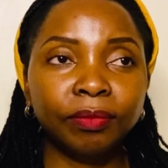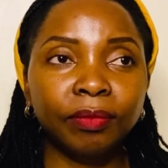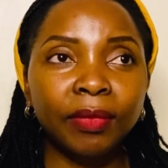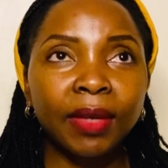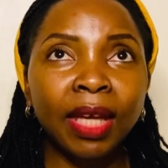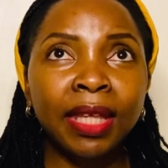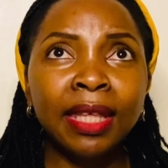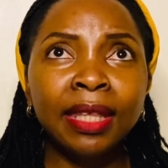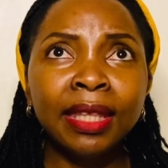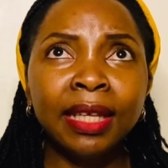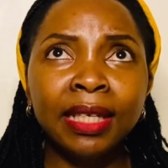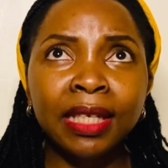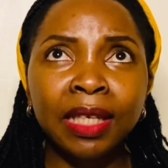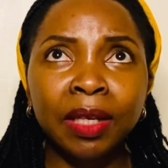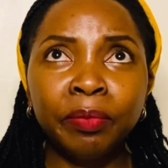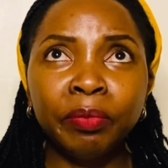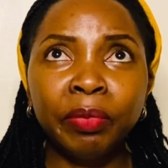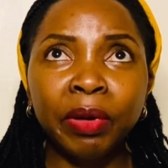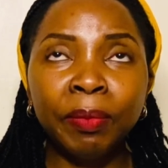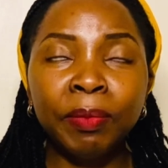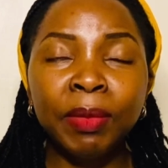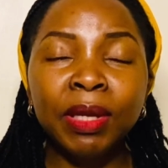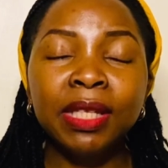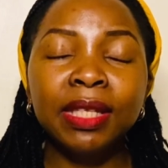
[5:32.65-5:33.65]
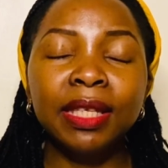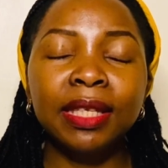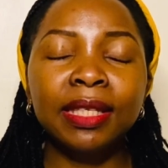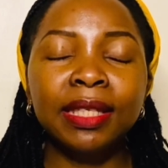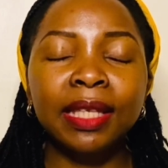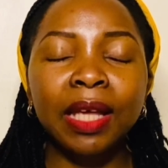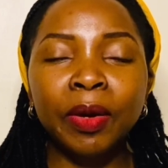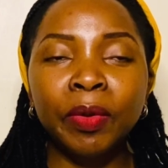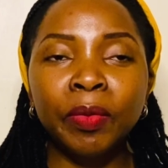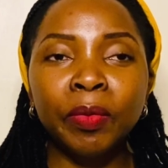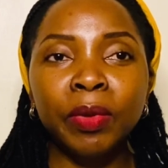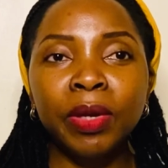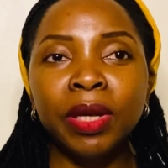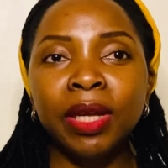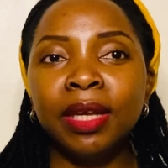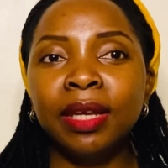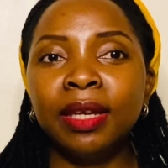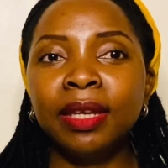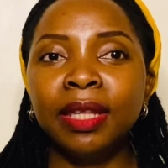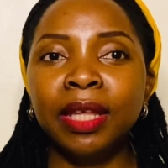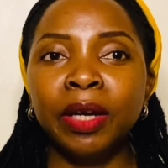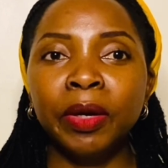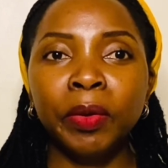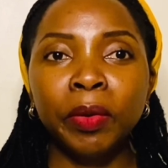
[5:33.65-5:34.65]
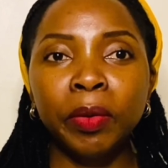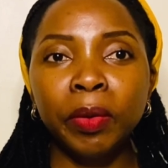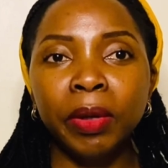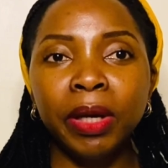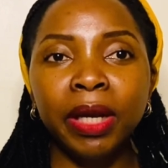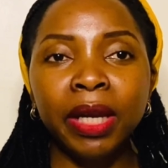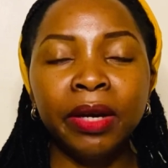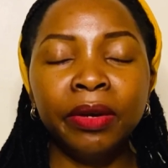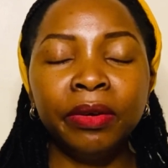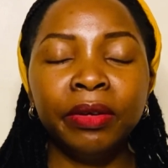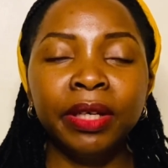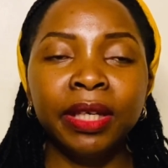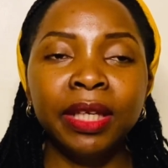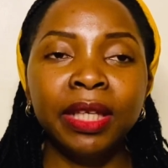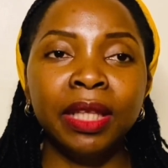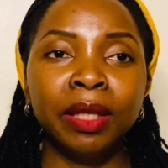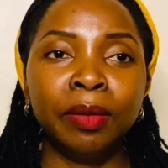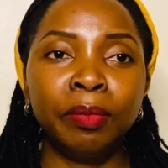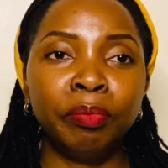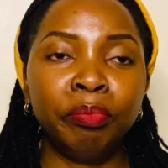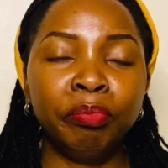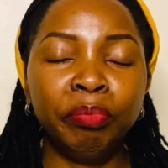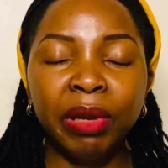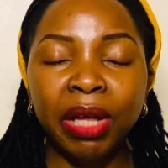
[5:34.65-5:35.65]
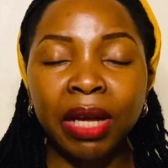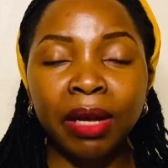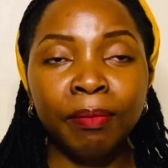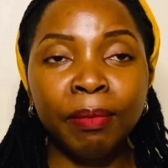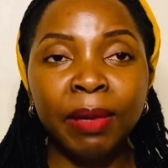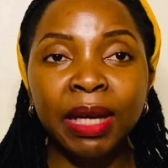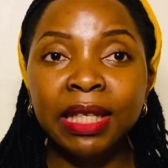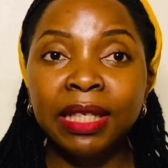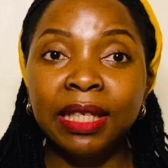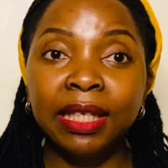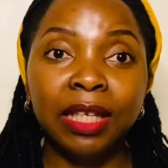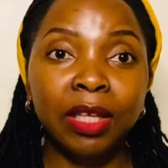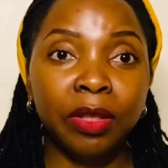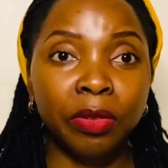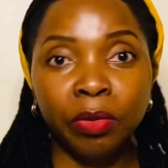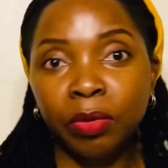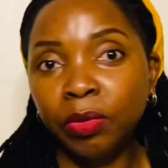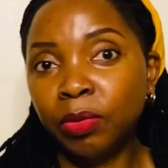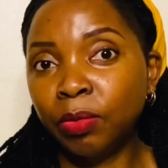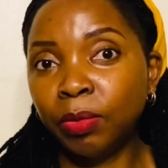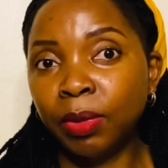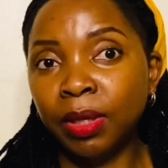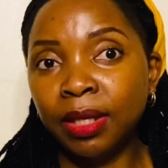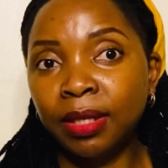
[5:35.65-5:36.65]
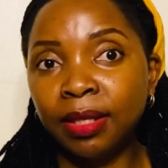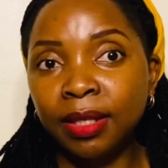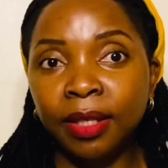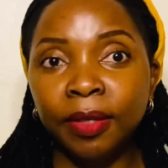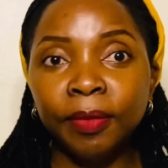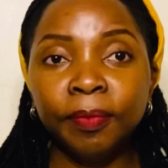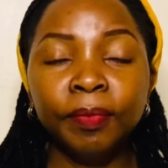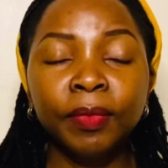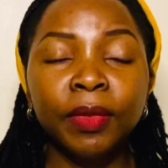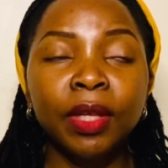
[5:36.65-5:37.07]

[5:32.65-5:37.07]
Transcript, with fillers: I think the temperaments, the sanguine, the choleric, the phlegmatic, those ones. Eh?